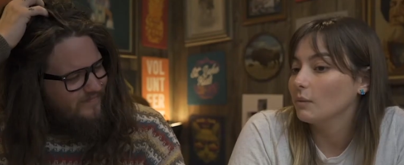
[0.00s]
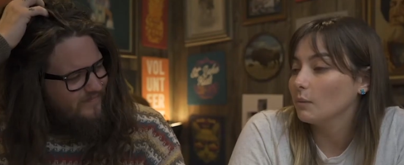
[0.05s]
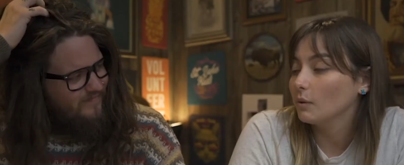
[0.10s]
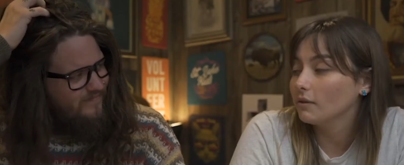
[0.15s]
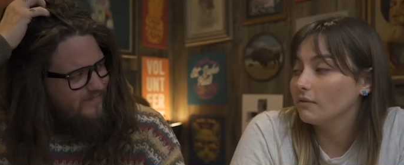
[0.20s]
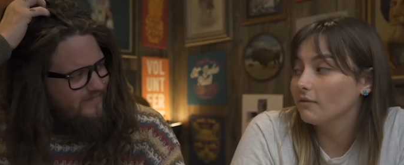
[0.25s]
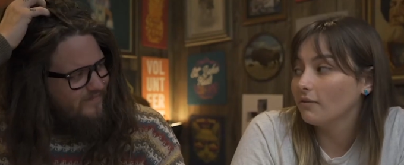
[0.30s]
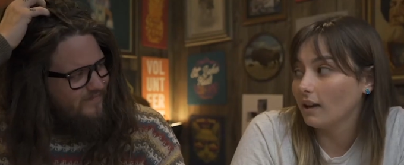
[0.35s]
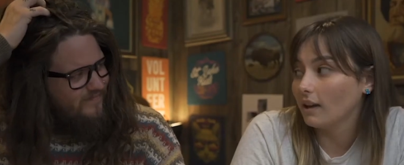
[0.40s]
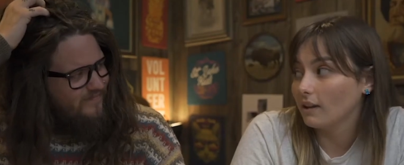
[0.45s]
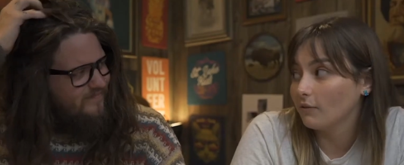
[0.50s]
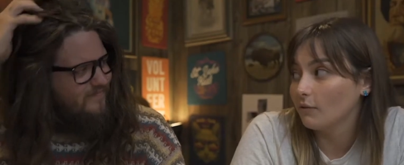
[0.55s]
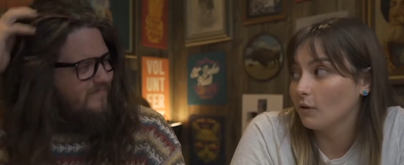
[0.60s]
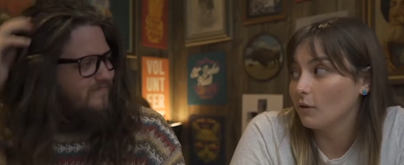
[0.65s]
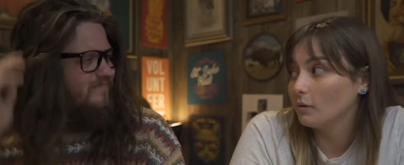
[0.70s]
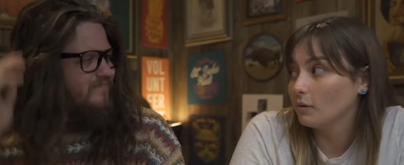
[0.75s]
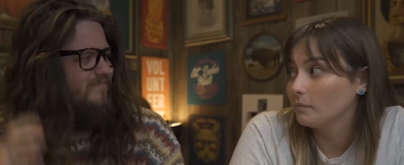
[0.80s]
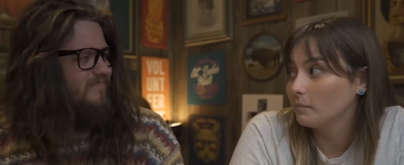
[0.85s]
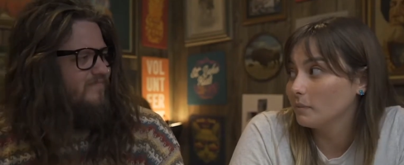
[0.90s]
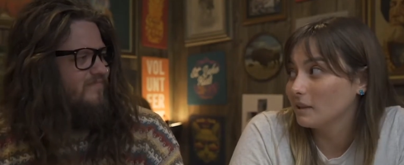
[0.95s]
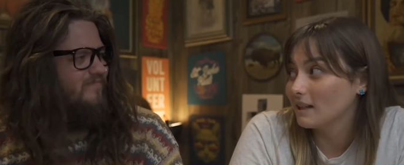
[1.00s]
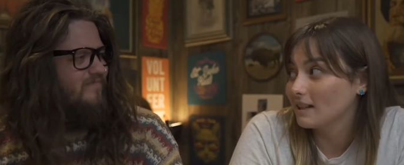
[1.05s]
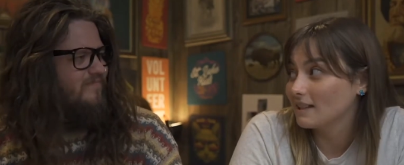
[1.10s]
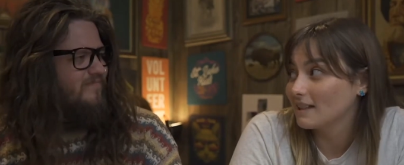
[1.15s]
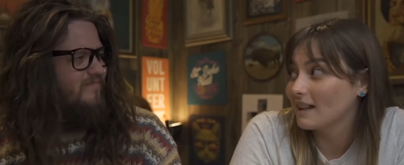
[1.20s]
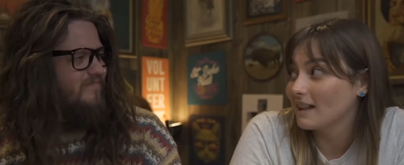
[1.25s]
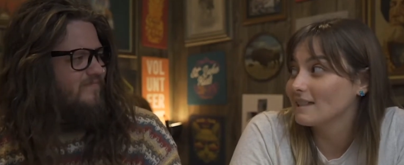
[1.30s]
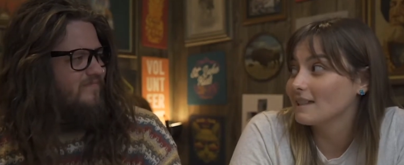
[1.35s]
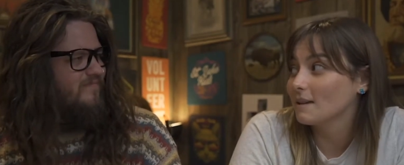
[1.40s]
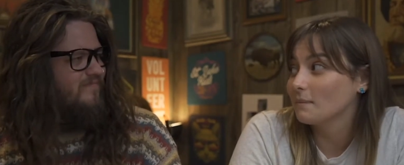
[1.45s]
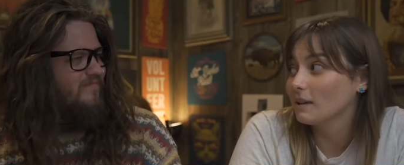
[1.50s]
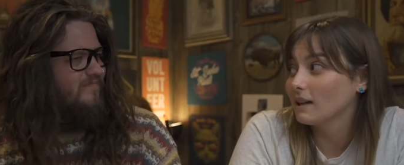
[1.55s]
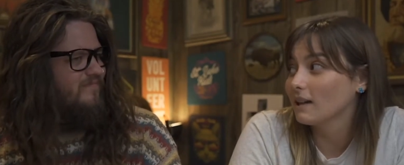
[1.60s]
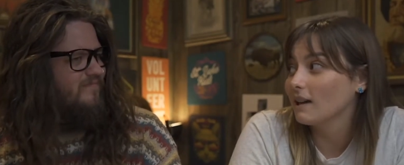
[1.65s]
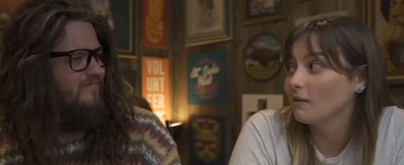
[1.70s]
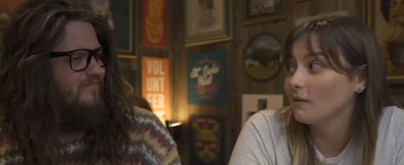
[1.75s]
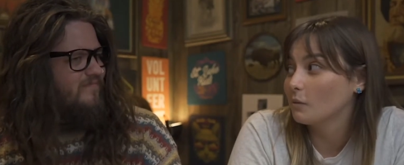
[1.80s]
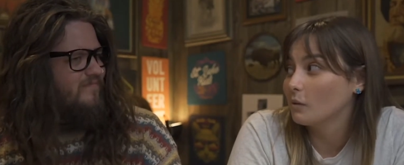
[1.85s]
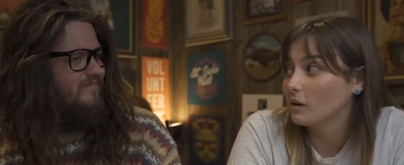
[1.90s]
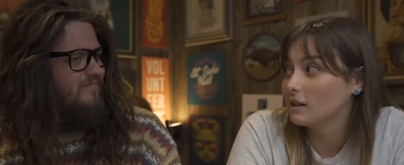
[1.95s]
Speaker 1: The word faithful, because that's something
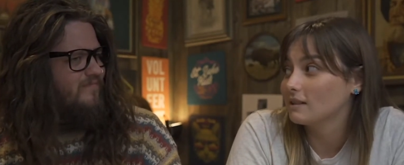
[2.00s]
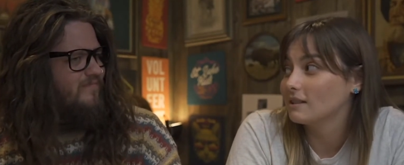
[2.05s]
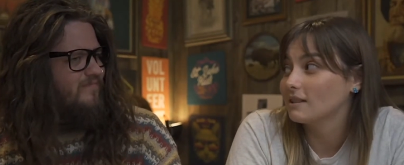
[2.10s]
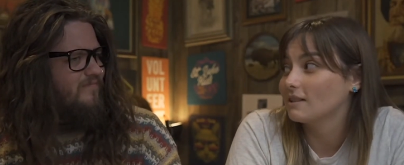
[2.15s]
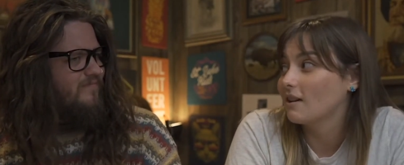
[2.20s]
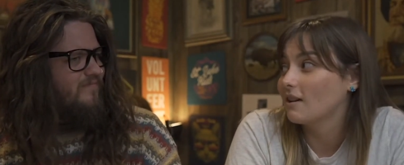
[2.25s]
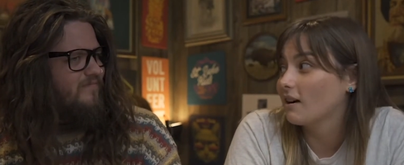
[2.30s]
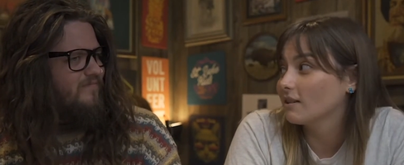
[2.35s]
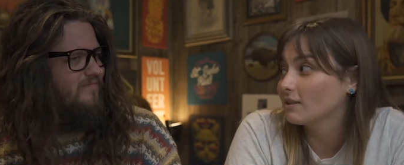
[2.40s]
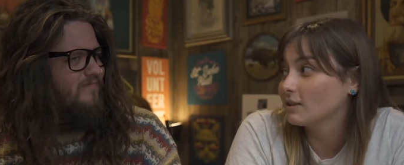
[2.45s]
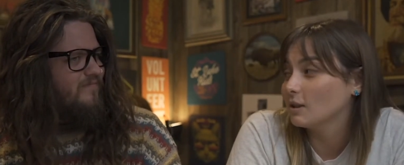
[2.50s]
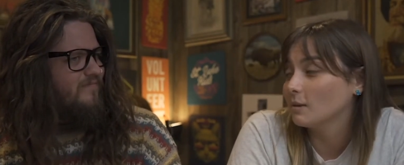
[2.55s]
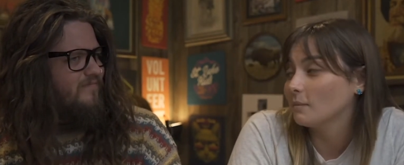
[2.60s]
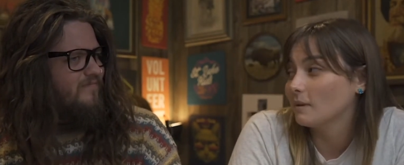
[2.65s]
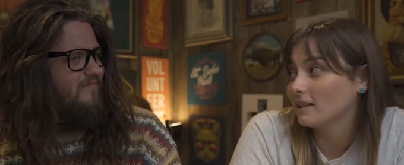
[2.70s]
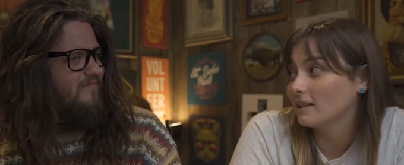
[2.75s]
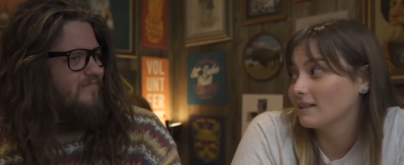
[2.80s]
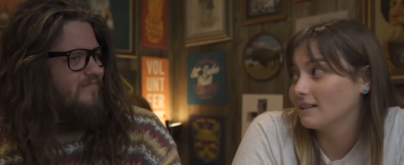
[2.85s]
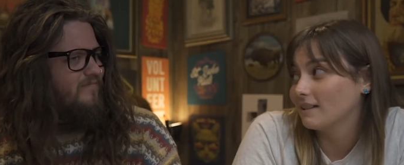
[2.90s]
I've wanted to talk to you about